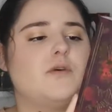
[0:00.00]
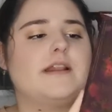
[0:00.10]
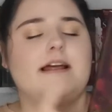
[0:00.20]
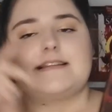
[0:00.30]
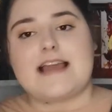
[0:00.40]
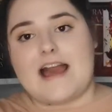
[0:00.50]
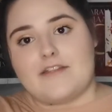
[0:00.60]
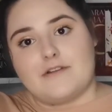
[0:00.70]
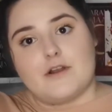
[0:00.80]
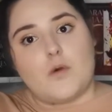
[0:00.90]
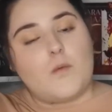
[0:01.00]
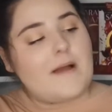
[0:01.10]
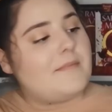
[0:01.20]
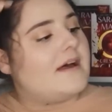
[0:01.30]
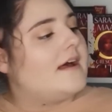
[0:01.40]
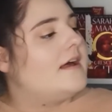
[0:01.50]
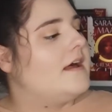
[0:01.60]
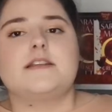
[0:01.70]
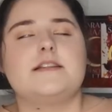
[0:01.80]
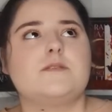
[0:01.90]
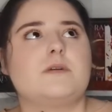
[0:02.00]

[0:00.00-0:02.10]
Doyle and Catherine Webber. This is